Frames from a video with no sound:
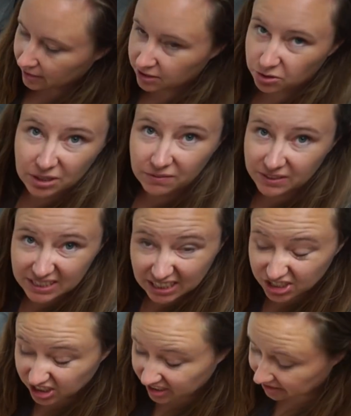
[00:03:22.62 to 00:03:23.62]
Don't have to
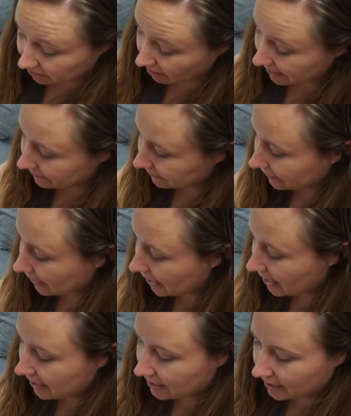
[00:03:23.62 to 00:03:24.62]
touch it, it's great.
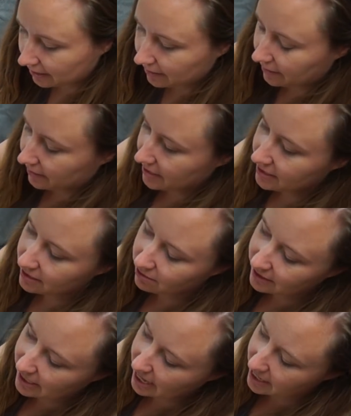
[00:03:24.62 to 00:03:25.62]
And these are
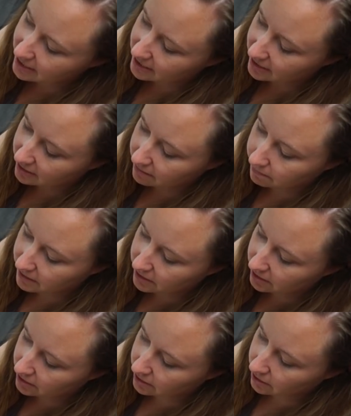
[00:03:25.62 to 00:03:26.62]
really handy. They're
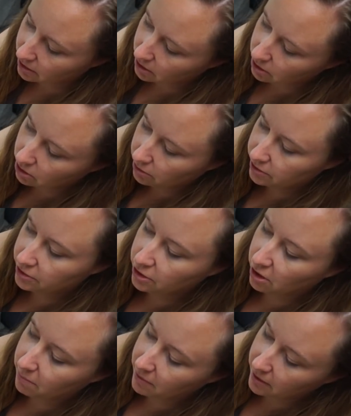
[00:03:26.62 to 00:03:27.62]
just
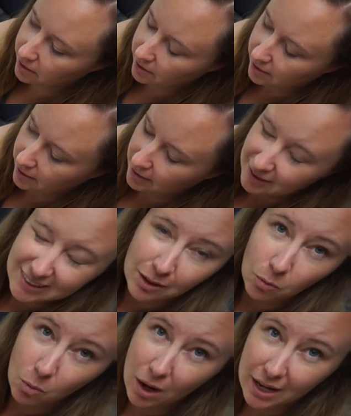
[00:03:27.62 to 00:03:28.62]
non-stop
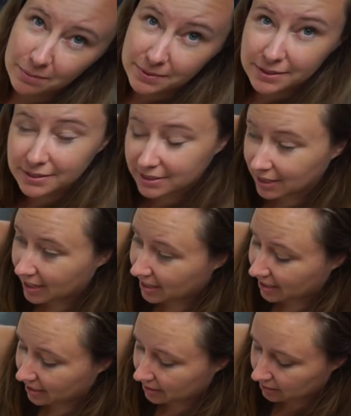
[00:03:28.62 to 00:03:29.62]
wipes
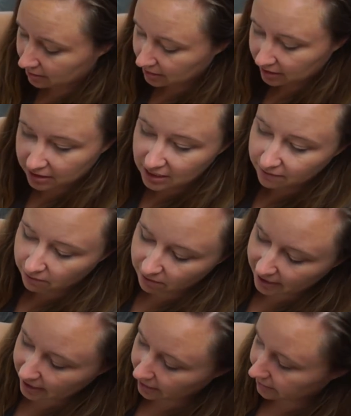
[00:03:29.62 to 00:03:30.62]
and yeah, you never
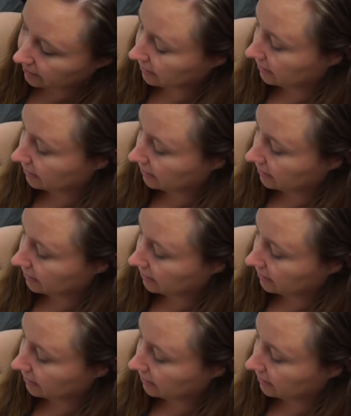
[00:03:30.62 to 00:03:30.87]
run out.